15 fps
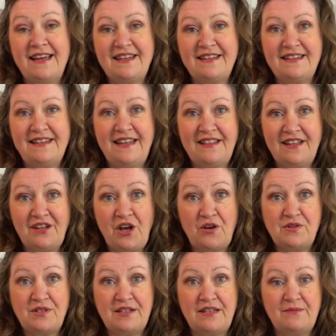knit the
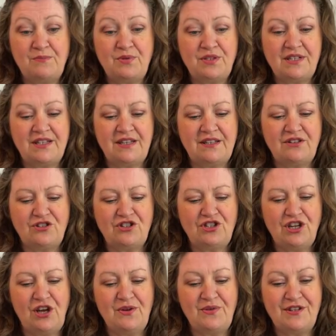cosy and put it in the
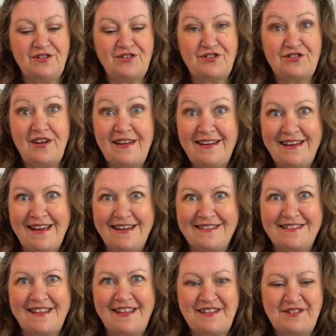show in Australia,
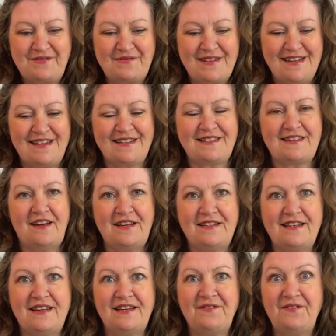so that's really
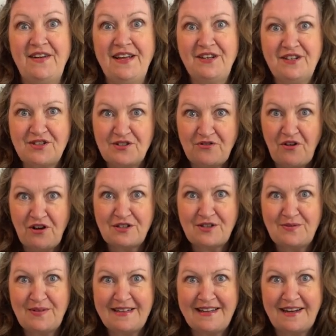exciting. Fingers crossed
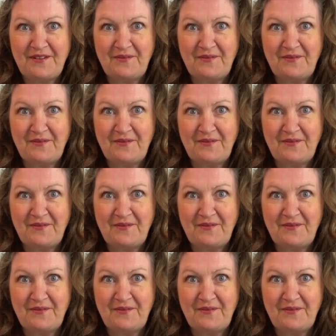we get a